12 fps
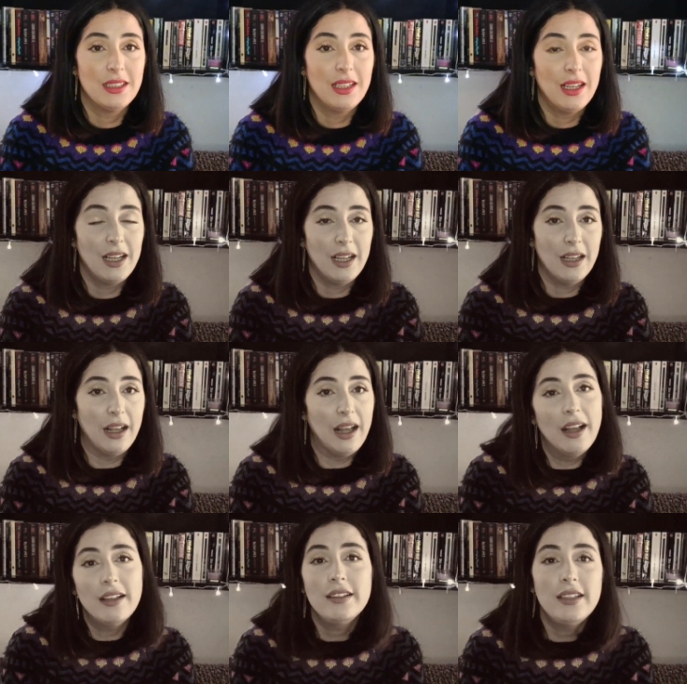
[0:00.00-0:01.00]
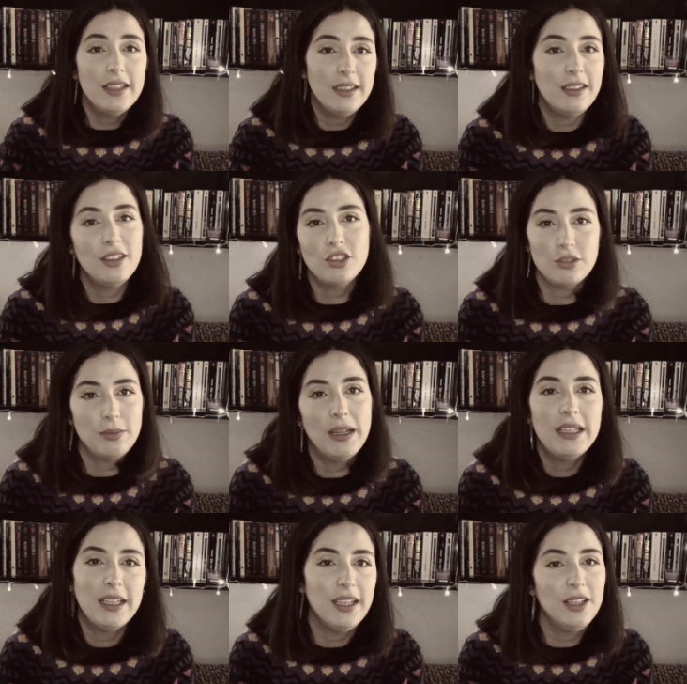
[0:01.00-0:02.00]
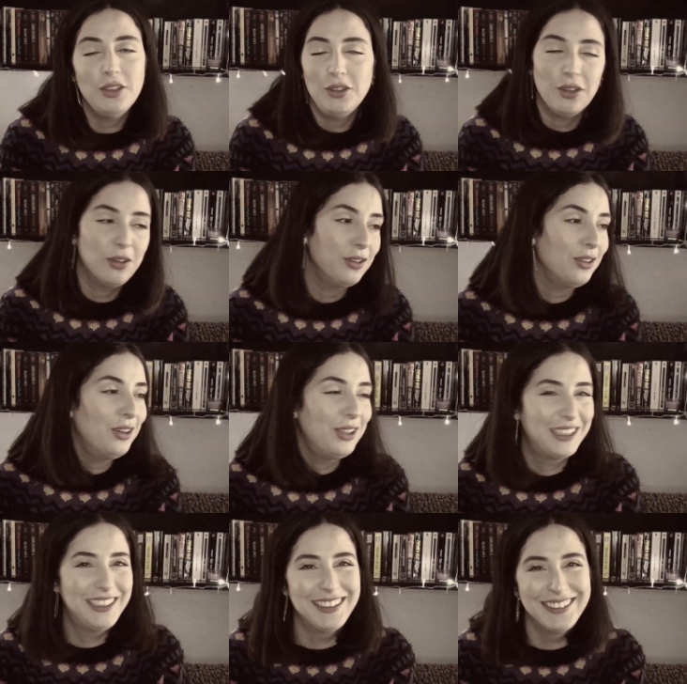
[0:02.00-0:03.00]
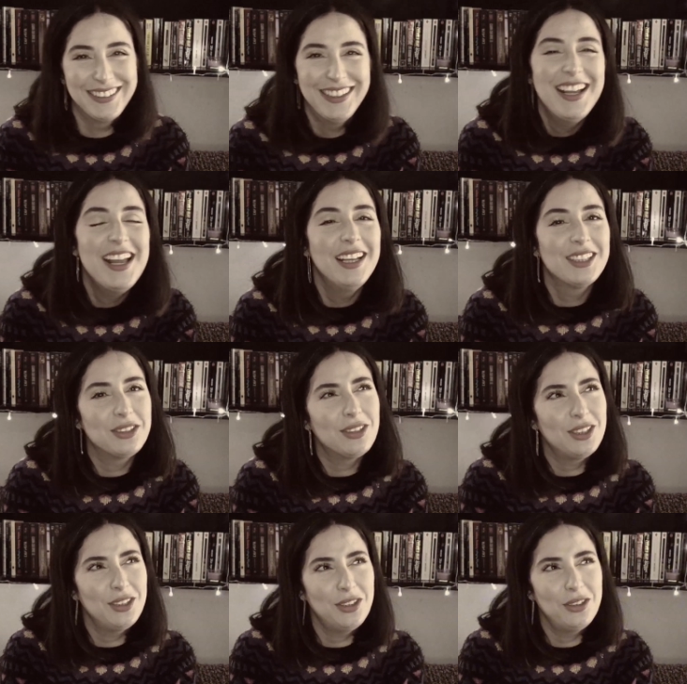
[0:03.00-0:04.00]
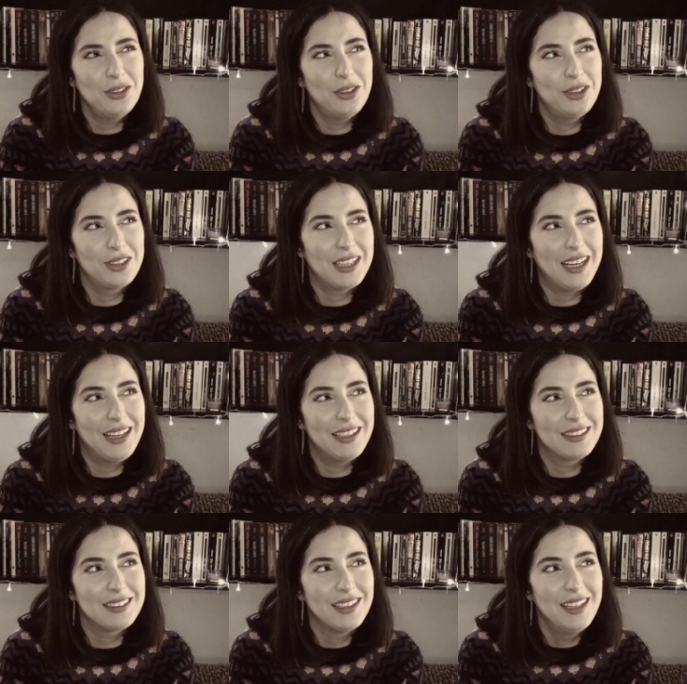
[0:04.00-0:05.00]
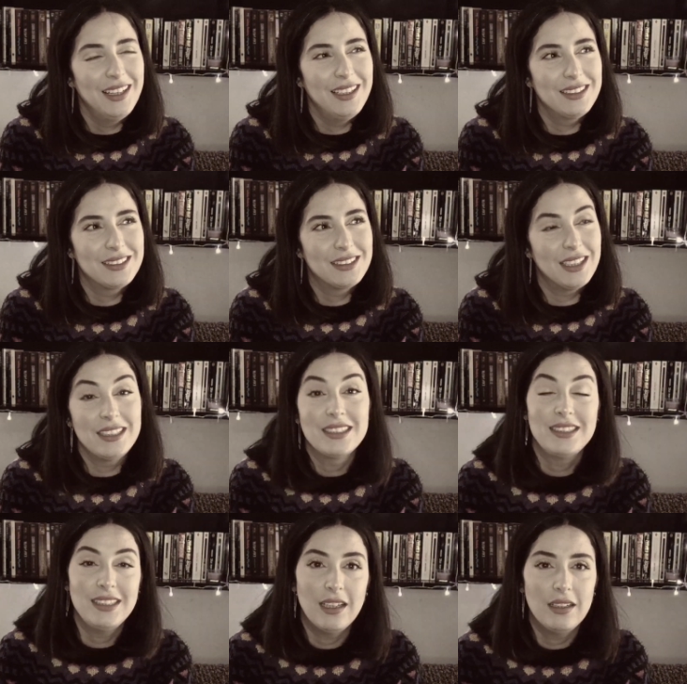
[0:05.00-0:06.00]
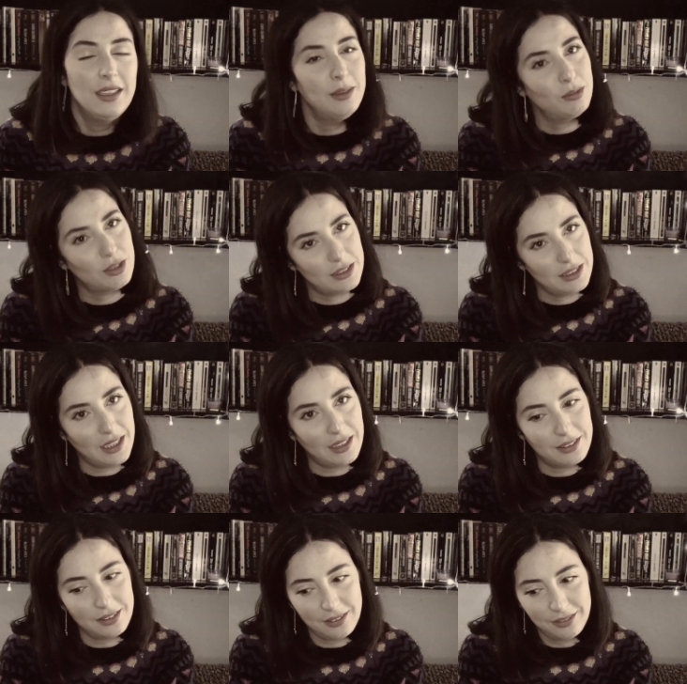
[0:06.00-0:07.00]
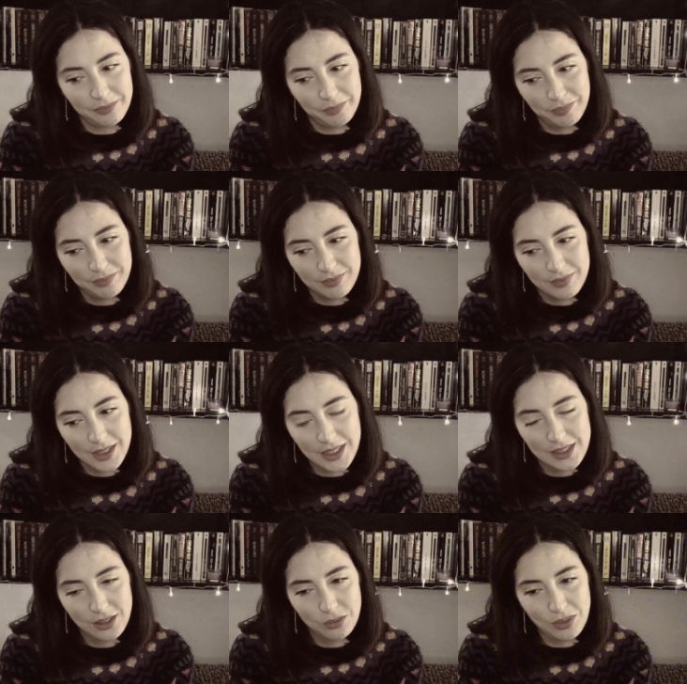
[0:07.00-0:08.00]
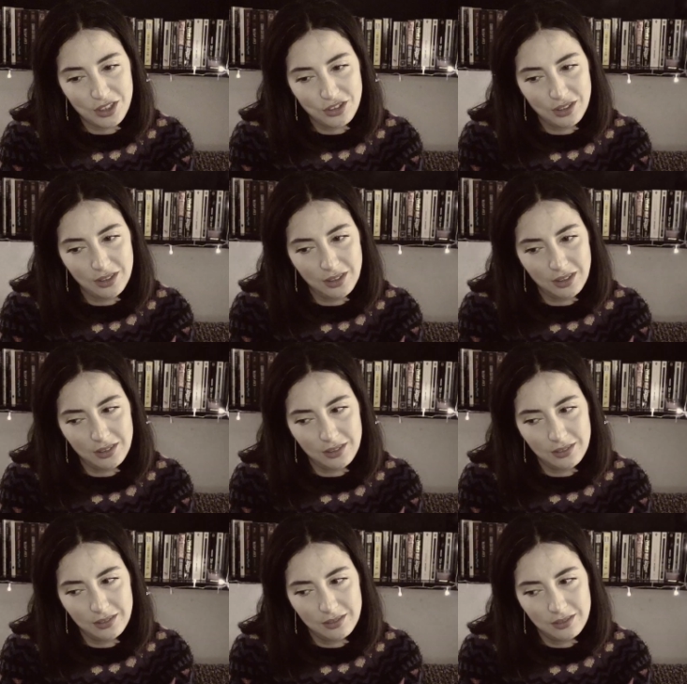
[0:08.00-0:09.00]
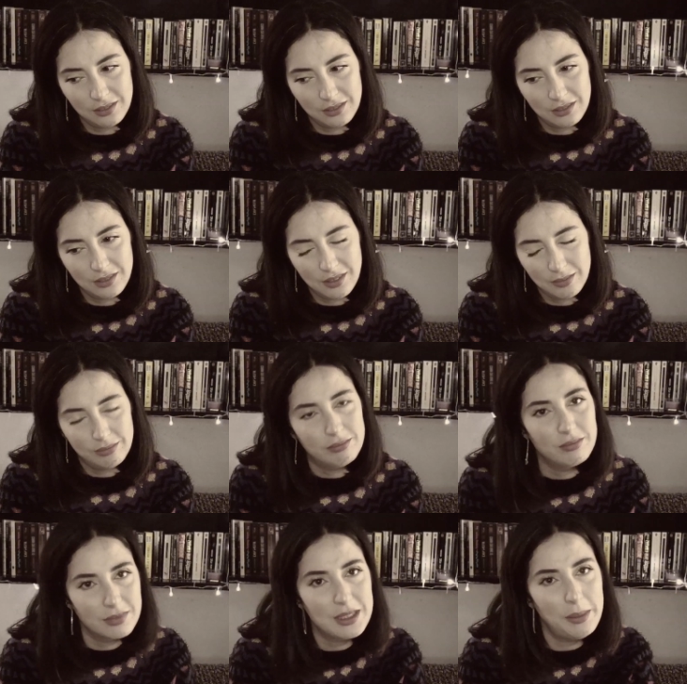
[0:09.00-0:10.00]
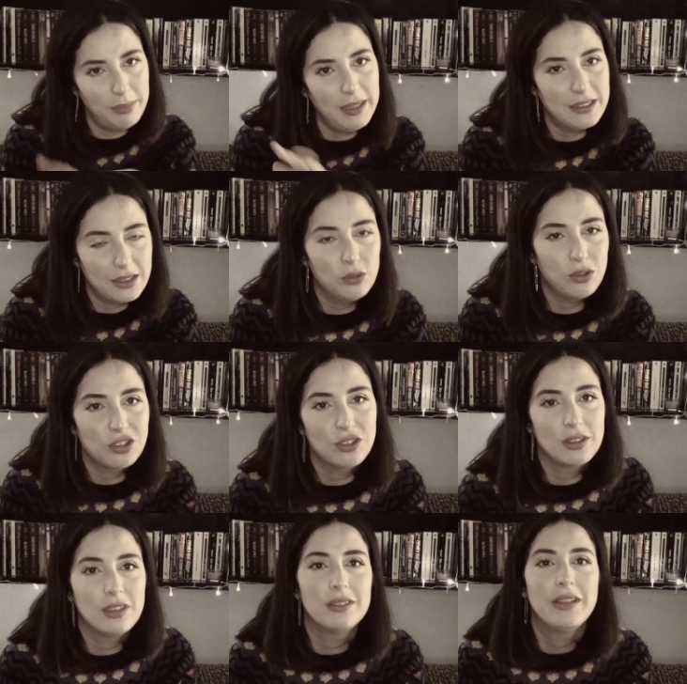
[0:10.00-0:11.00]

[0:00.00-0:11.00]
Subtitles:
an Englishman in New York. He's not in New York, God. He's in Seattle. He's in Washington. Someplace in Washington.